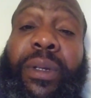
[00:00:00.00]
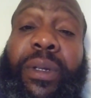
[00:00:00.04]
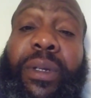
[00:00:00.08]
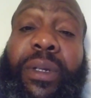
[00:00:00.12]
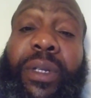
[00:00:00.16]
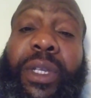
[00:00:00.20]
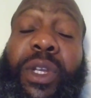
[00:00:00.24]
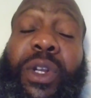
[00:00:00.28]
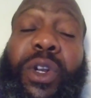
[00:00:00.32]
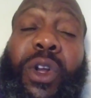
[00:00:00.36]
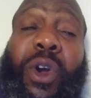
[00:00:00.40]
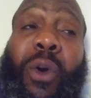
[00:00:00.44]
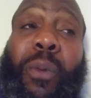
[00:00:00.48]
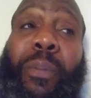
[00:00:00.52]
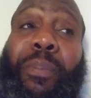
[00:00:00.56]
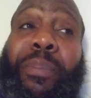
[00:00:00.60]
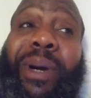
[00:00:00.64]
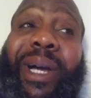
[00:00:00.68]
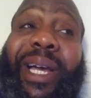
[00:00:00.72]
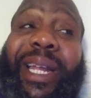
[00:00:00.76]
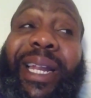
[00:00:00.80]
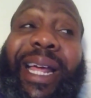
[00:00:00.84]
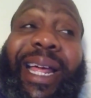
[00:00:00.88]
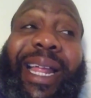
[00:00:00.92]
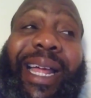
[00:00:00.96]

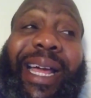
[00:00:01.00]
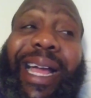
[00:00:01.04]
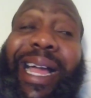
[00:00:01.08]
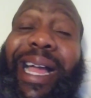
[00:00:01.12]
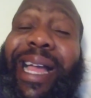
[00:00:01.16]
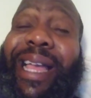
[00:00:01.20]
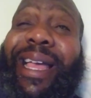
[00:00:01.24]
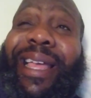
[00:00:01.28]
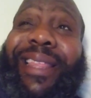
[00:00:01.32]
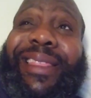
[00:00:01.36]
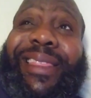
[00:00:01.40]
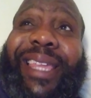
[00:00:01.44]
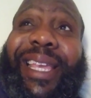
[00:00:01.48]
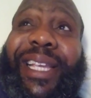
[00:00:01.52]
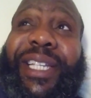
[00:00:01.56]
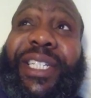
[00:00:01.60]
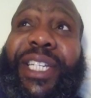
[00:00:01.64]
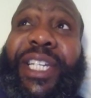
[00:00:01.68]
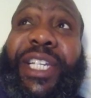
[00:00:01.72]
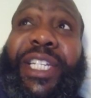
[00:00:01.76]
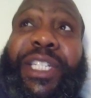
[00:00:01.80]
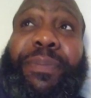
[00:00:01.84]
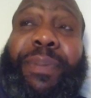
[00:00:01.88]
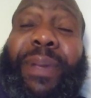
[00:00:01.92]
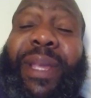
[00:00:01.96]
But I think
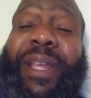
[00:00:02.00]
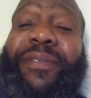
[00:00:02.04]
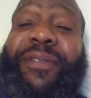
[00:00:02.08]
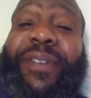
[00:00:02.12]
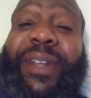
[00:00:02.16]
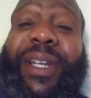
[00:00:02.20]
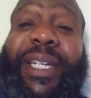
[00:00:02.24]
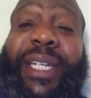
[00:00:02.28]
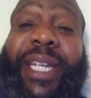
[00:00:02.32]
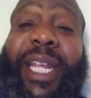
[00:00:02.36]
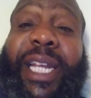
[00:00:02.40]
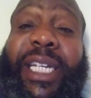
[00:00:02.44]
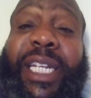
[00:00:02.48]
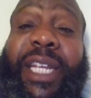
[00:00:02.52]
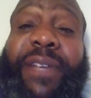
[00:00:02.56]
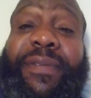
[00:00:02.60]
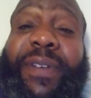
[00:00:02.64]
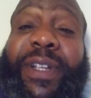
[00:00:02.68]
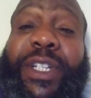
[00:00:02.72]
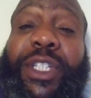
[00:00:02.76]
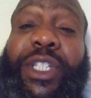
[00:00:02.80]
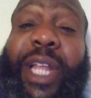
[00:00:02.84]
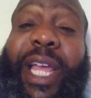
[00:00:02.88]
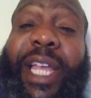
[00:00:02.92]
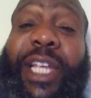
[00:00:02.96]
she's being vindictive
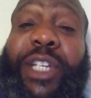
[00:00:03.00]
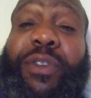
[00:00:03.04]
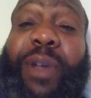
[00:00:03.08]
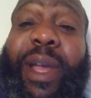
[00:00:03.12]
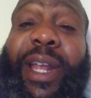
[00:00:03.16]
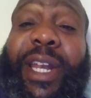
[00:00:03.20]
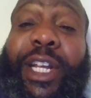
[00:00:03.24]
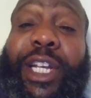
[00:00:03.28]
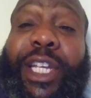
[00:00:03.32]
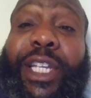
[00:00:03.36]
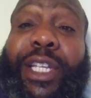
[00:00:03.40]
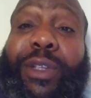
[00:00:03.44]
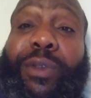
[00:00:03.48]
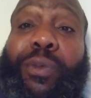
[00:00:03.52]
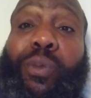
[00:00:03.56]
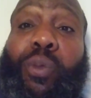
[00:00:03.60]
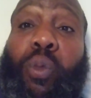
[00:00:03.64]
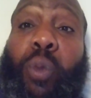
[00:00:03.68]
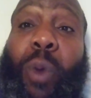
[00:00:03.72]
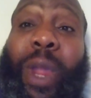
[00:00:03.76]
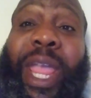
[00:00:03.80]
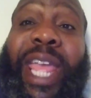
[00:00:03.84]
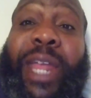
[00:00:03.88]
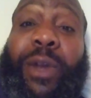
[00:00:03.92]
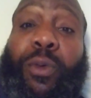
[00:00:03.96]
and like trying to
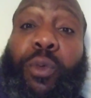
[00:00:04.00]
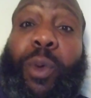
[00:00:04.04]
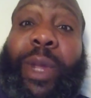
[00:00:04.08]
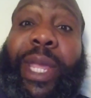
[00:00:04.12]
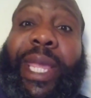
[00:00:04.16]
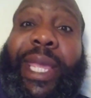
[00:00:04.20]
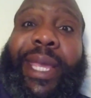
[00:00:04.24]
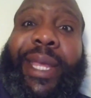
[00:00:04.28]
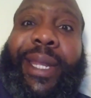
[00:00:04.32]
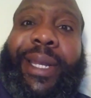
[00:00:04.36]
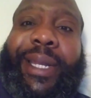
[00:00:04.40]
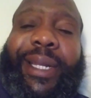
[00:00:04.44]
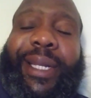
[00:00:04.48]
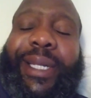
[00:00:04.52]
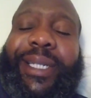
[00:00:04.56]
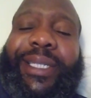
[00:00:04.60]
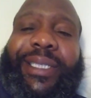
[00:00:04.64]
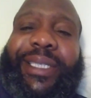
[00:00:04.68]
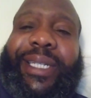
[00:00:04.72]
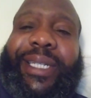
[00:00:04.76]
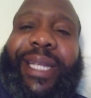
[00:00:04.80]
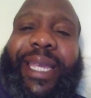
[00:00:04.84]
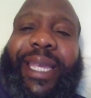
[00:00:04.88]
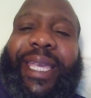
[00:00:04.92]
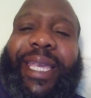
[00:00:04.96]
win, and
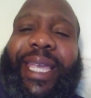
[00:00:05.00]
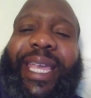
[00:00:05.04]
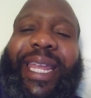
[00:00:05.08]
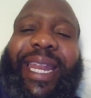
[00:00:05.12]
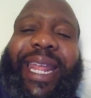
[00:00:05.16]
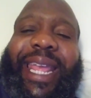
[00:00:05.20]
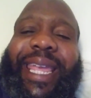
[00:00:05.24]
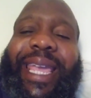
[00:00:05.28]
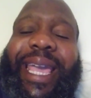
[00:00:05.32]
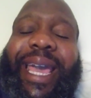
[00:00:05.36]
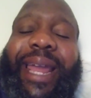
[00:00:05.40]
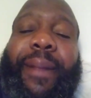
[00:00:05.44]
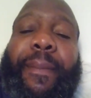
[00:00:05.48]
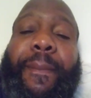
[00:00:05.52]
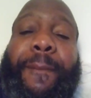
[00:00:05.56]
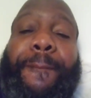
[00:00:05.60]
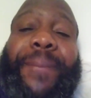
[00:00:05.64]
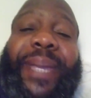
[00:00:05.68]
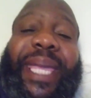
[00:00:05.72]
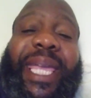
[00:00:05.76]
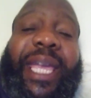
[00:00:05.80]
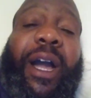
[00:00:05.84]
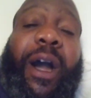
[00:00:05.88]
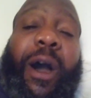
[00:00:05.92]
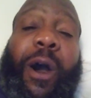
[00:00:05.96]
it's like it ain't gotta
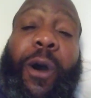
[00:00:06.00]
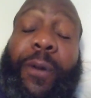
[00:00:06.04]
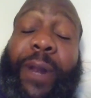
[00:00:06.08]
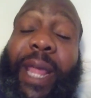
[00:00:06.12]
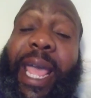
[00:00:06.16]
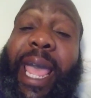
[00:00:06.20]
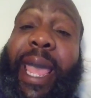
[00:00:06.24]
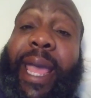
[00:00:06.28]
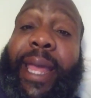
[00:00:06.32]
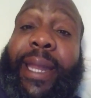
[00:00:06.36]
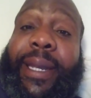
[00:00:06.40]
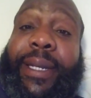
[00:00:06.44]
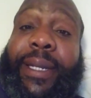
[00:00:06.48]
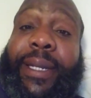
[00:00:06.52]
be all that.